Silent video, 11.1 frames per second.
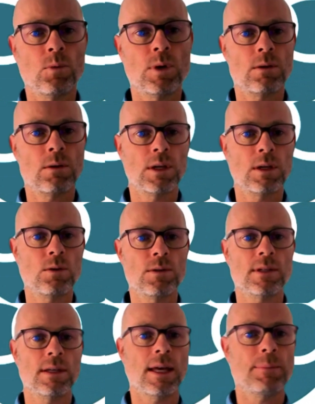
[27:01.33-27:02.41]
we could
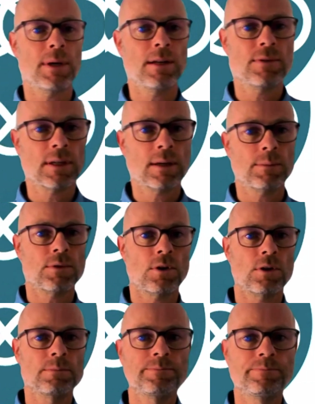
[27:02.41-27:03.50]
see that benefit come through.